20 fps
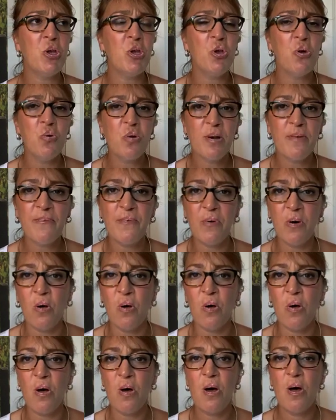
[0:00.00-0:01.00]

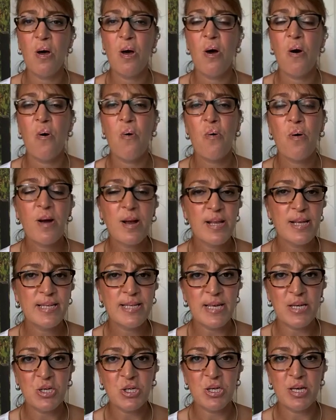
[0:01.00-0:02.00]
beautiful
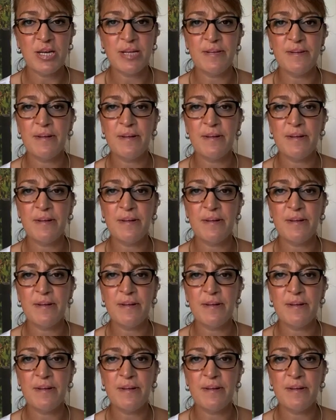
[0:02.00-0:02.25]
organization